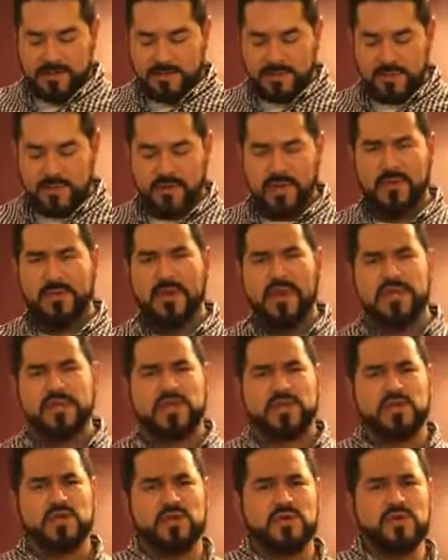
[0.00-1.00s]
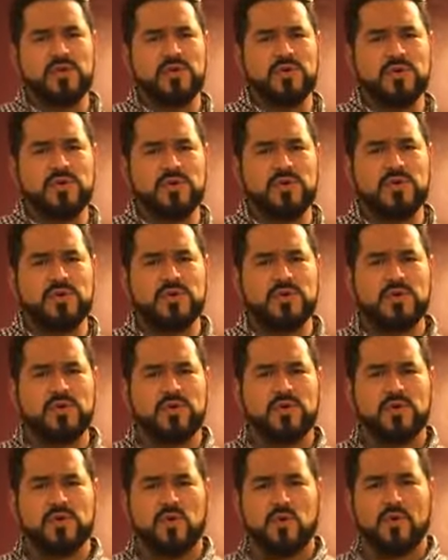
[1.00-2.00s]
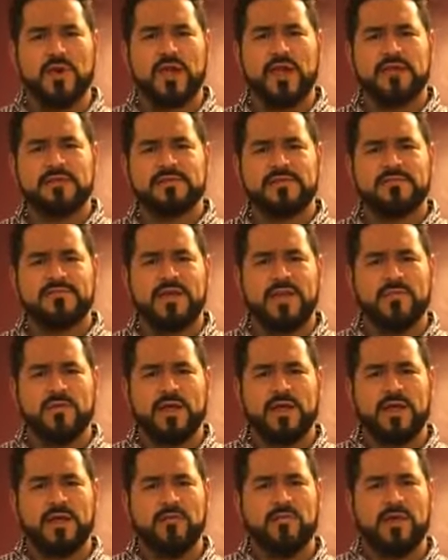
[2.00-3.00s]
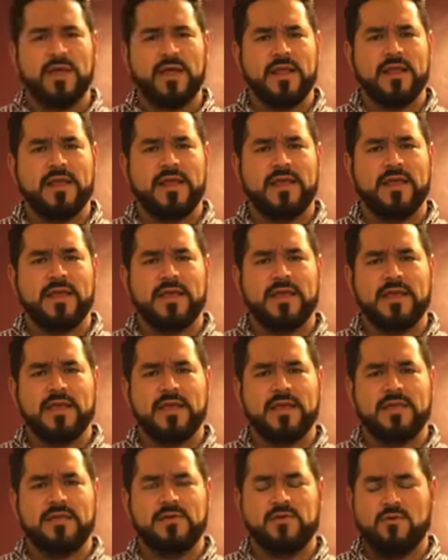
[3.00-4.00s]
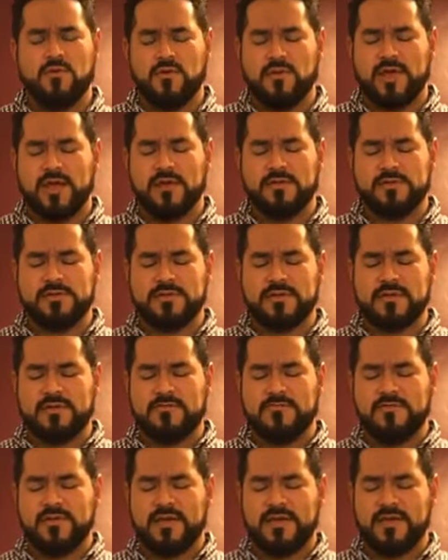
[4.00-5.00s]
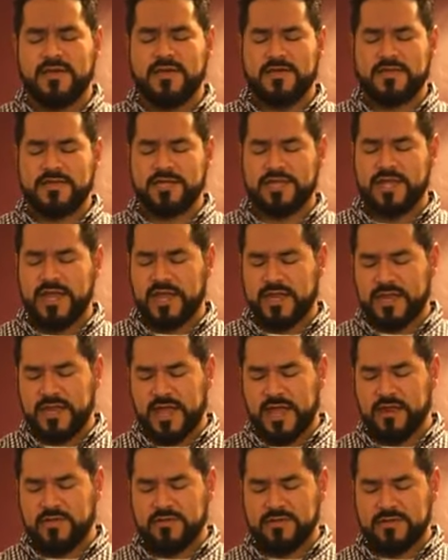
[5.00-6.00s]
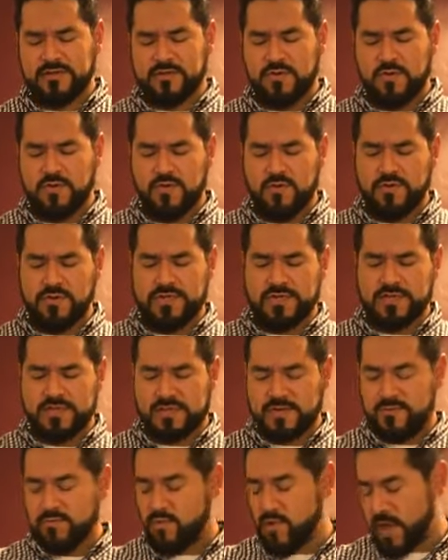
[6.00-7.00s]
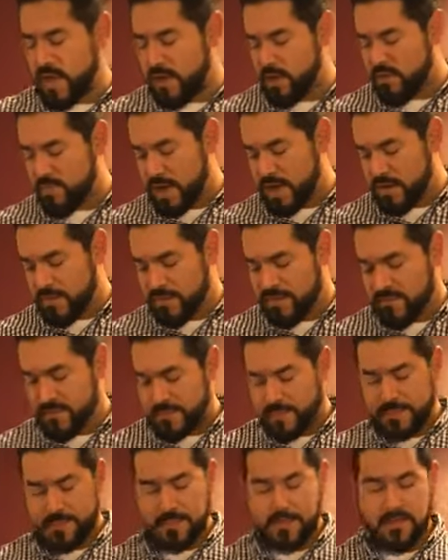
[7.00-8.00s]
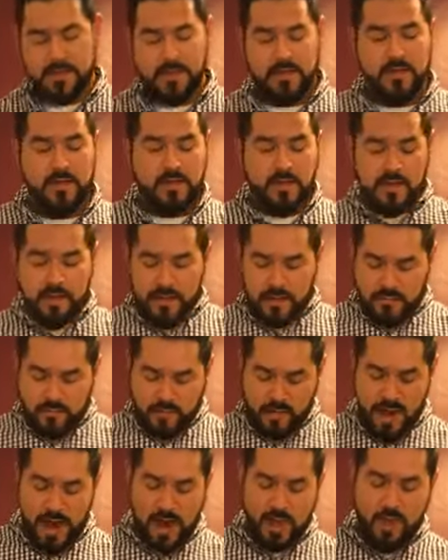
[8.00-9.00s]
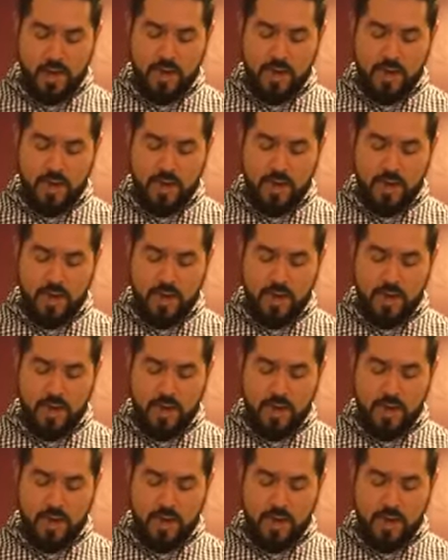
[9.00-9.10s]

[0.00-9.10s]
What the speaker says: So maybe I should do 1/4 ounce of apricot brandy and 1/4 ounce of Jack Daniels. Oh, this is a brand new bottle. Brand